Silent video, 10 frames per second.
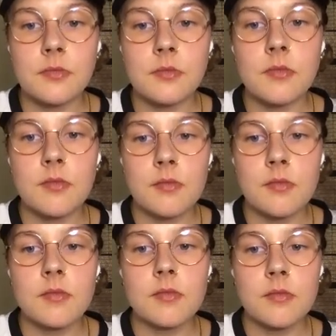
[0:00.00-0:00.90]

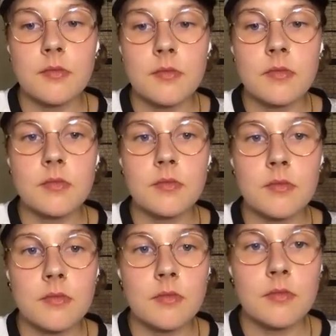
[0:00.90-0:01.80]

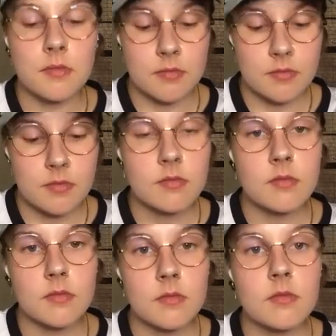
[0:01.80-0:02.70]

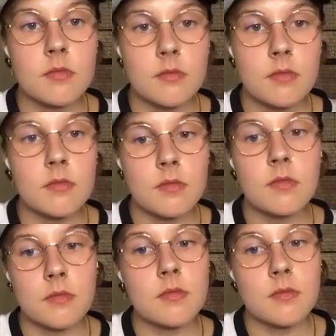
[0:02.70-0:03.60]

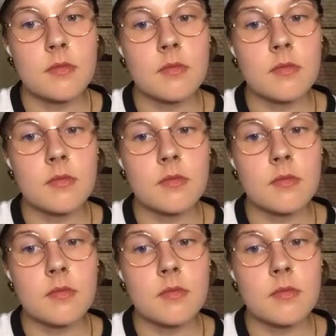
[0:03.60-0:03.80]
This person isn't speaking.